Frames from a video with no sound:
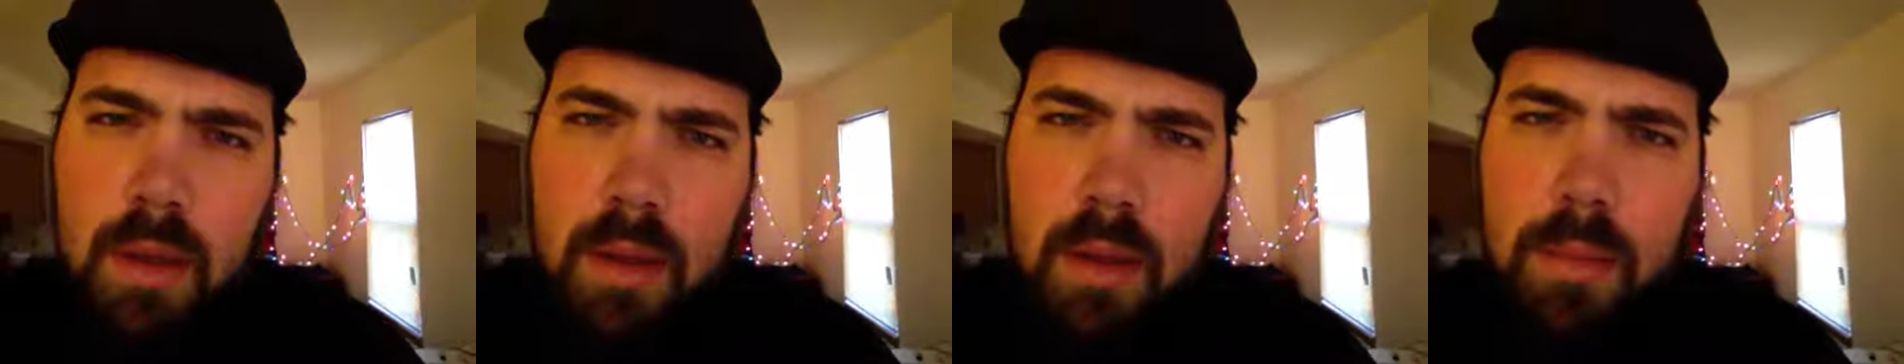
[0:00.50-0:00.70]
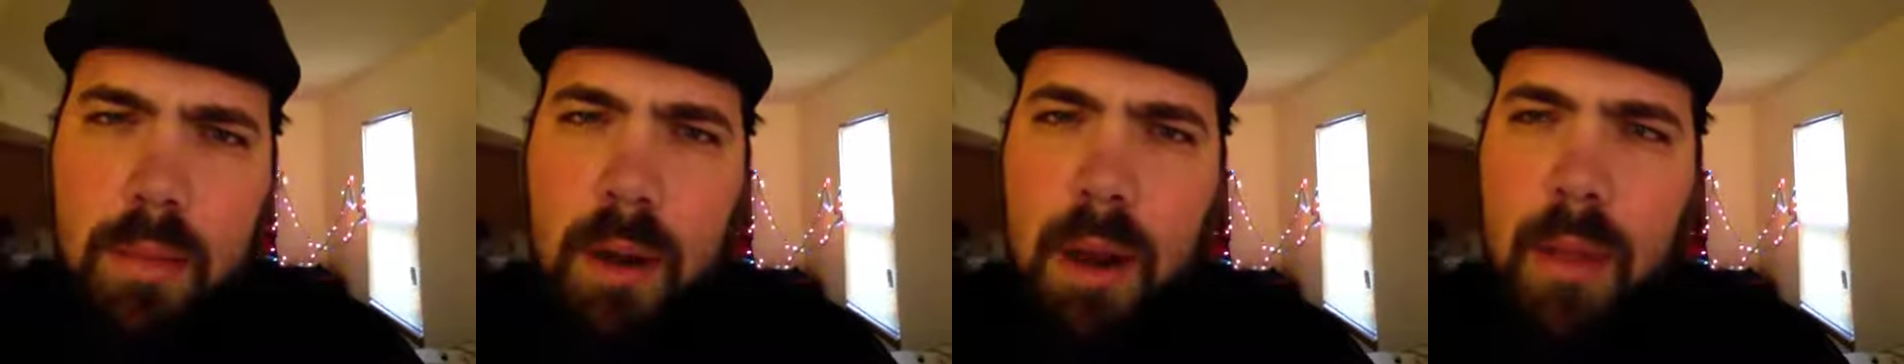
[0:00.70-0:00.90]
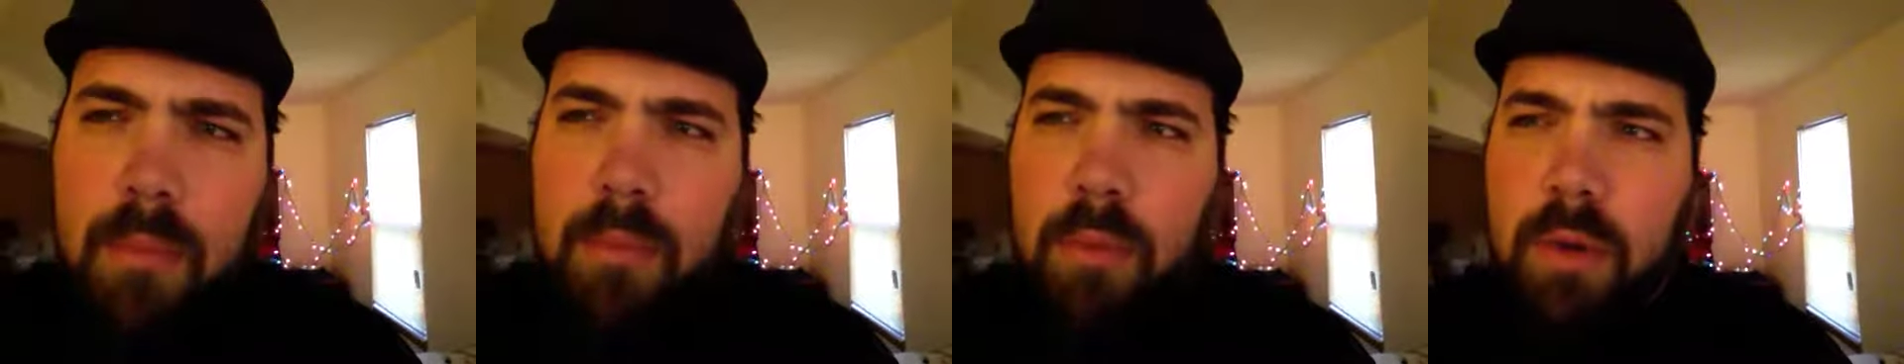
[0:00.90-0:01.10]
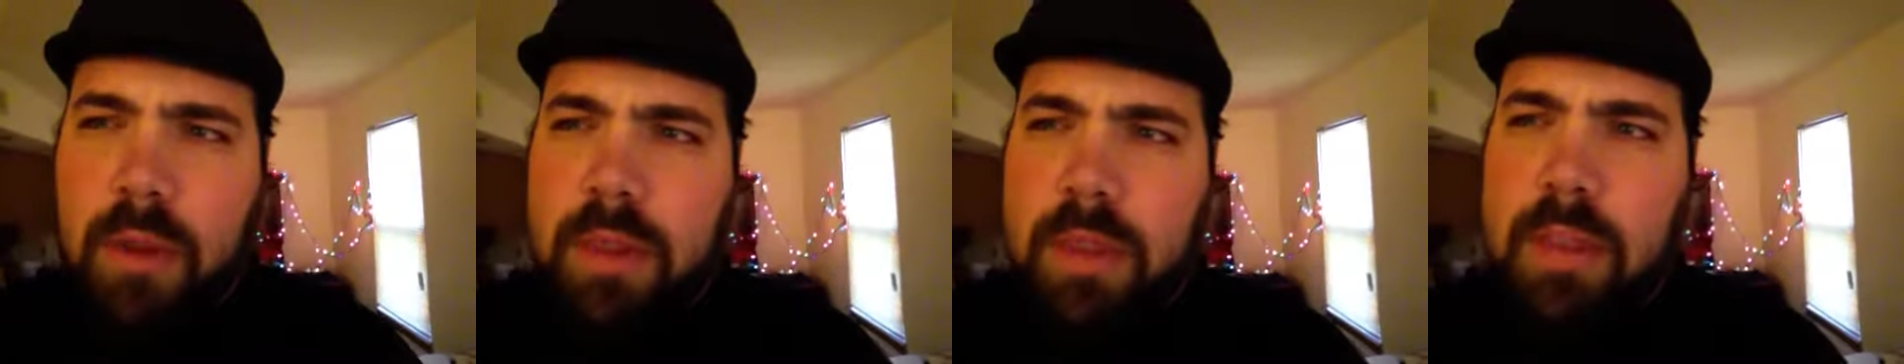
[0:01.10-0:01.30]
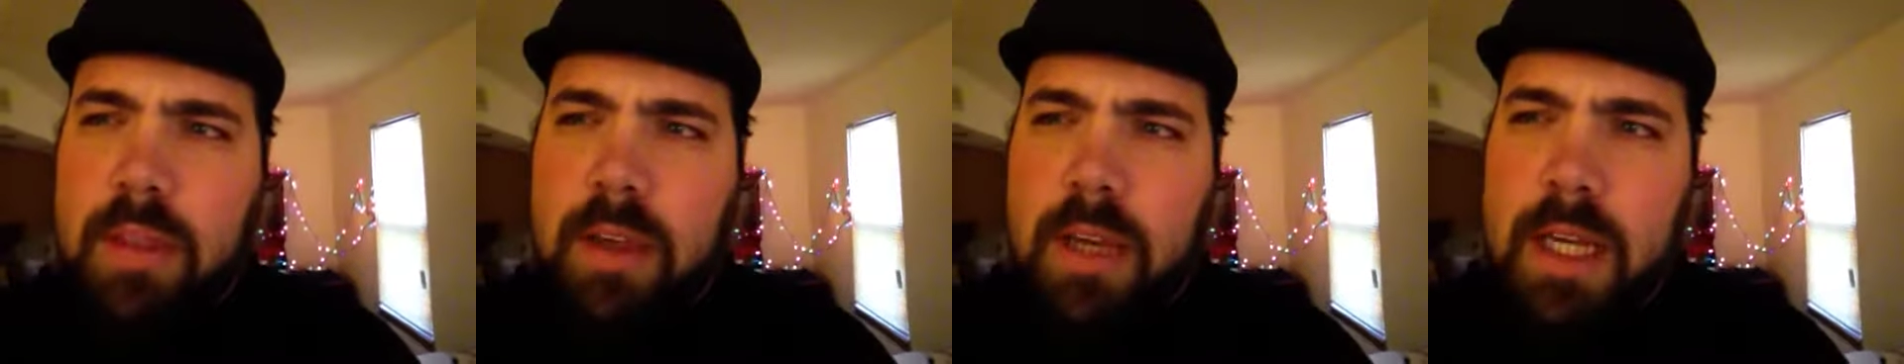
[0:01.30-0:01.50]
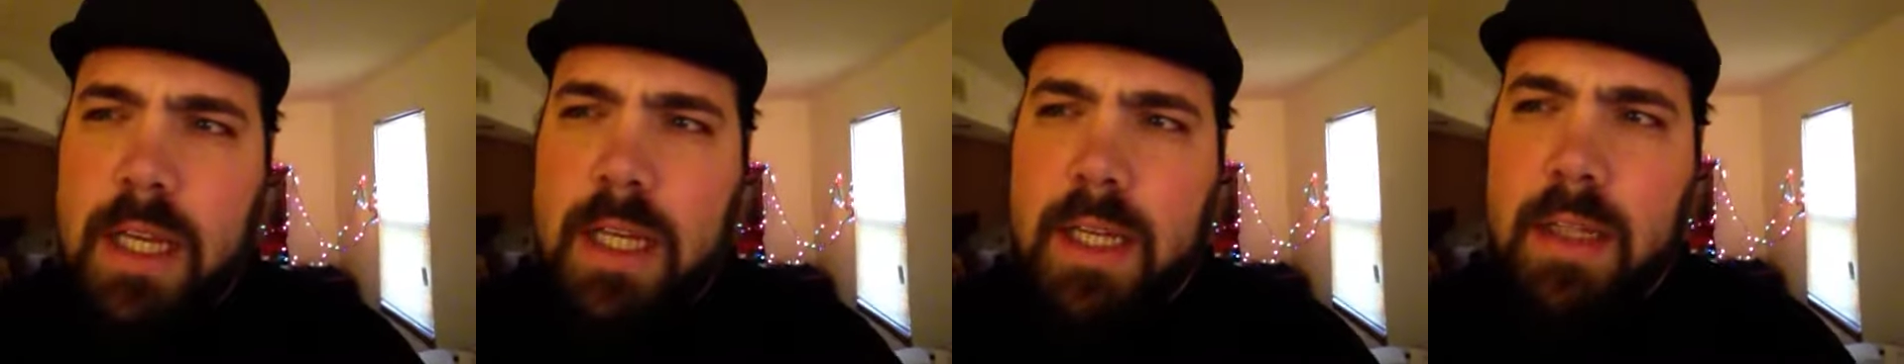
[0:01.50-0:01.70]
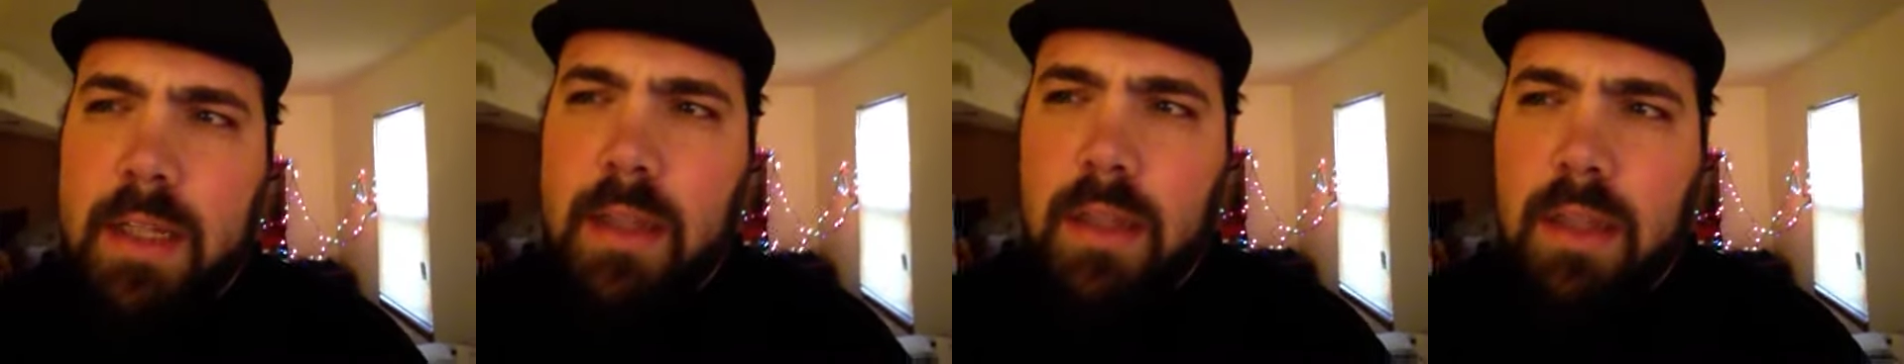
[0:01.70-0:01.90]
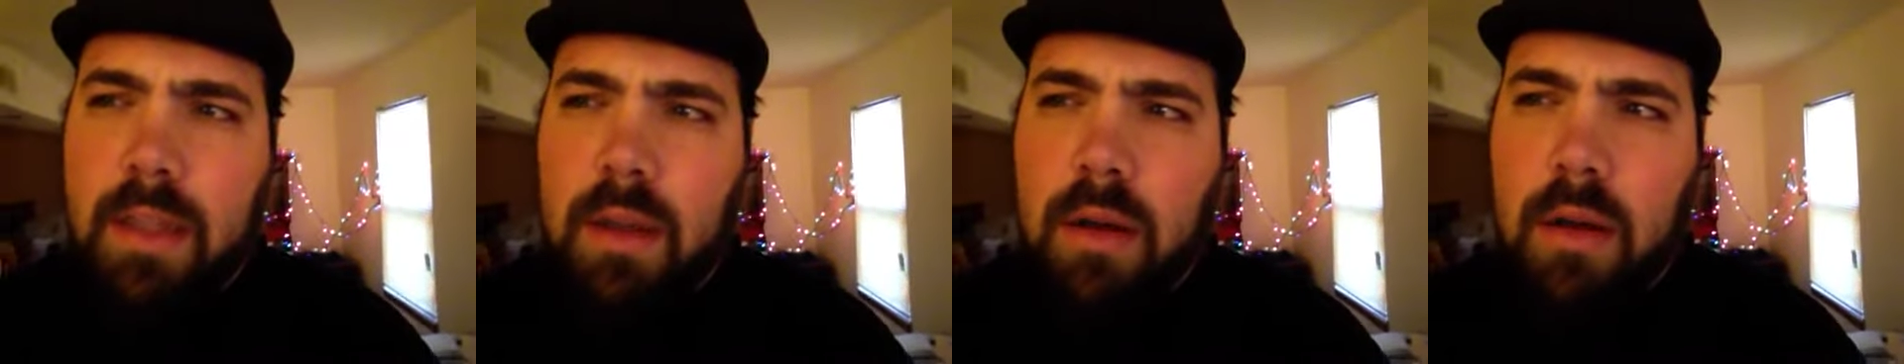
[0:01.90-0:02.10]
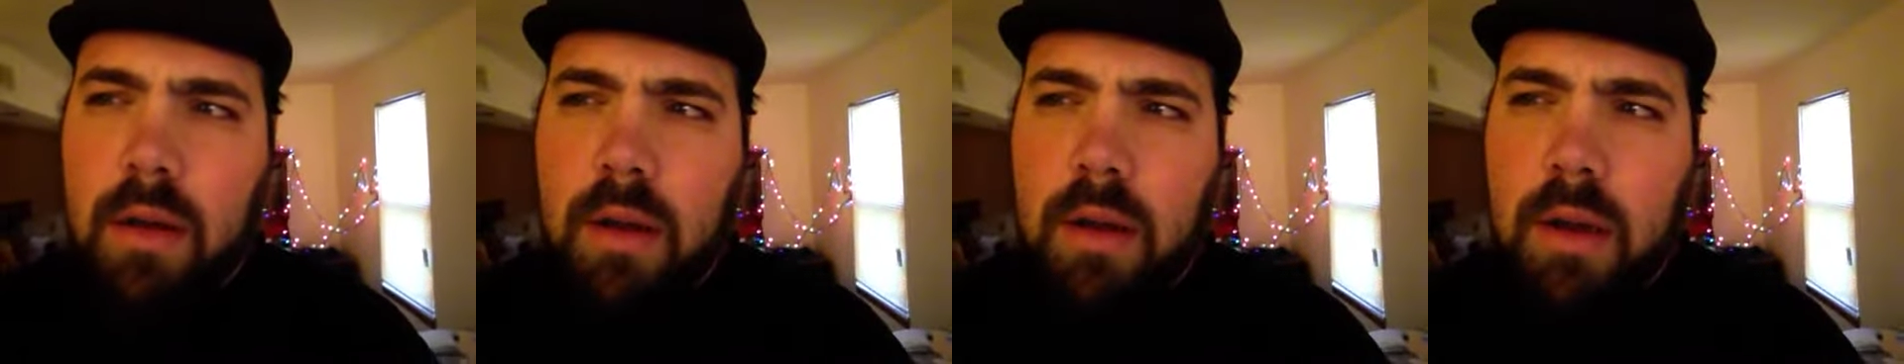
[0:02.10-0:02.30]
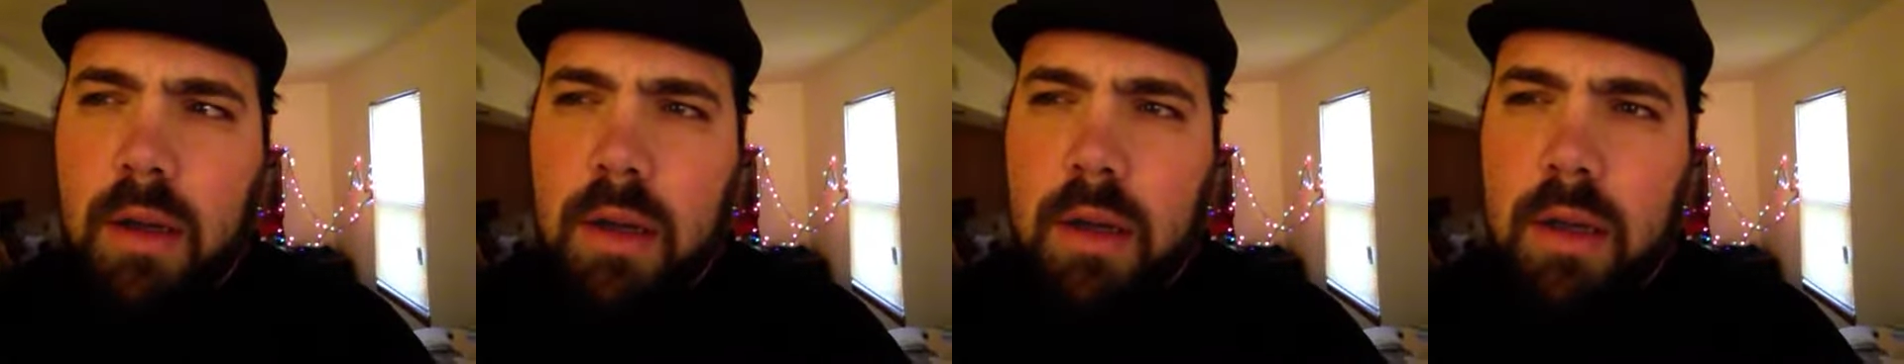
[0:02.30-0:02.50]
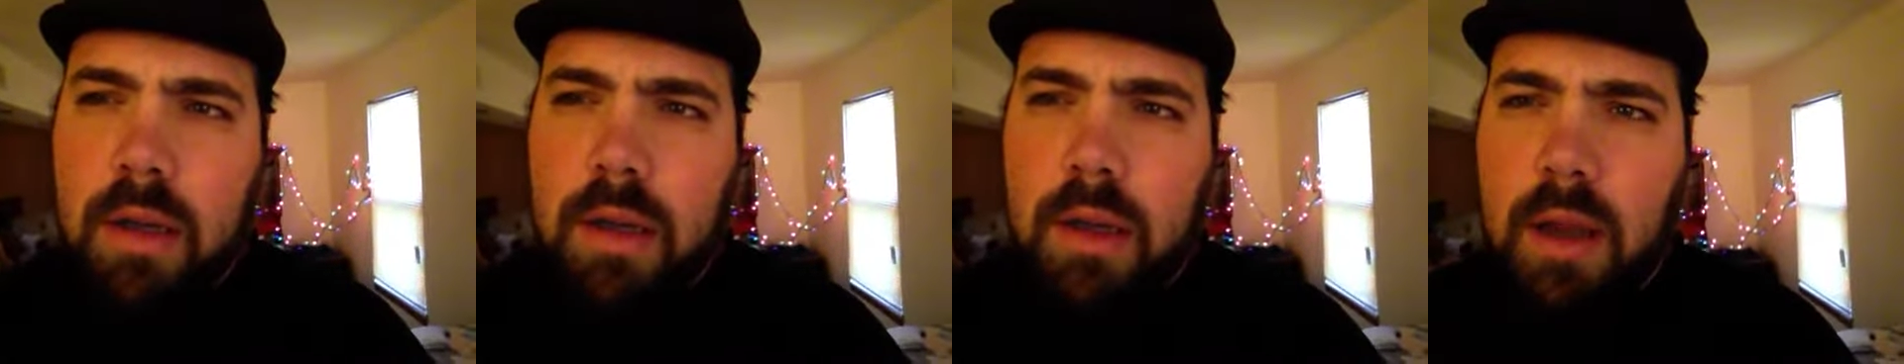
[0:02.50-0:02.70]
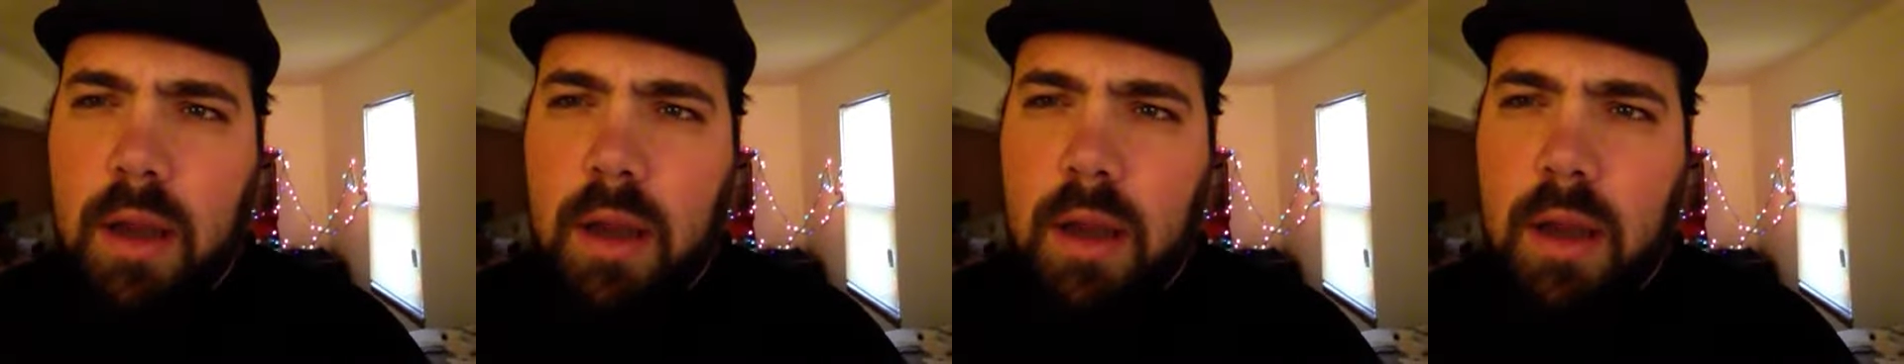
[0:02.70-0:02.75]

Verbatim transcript: The problem with uh, long